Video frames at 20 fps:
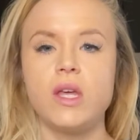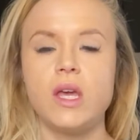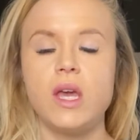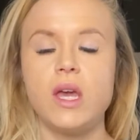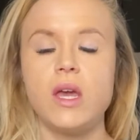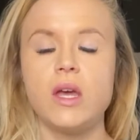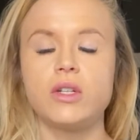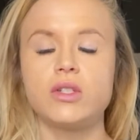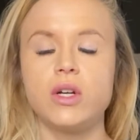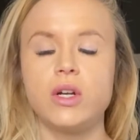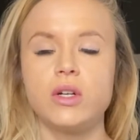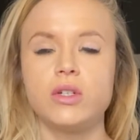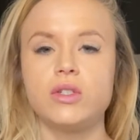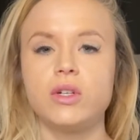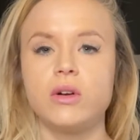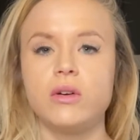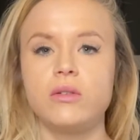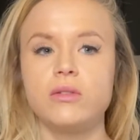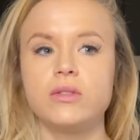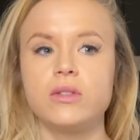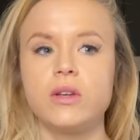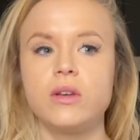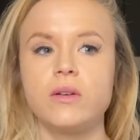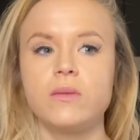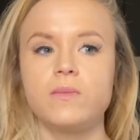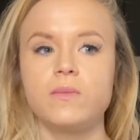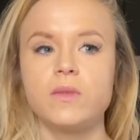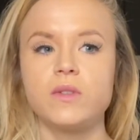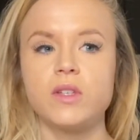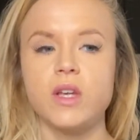the Trader Joe's
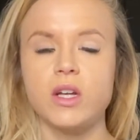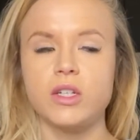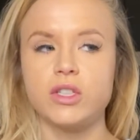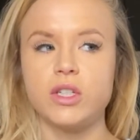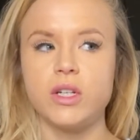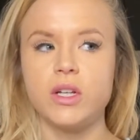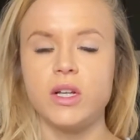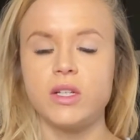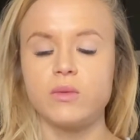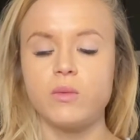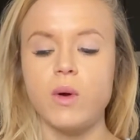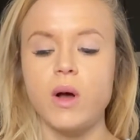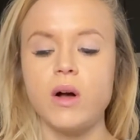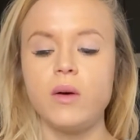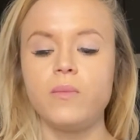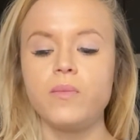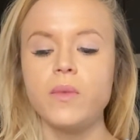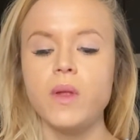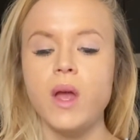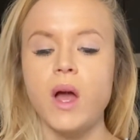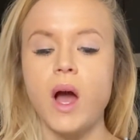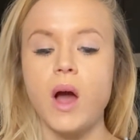section as well.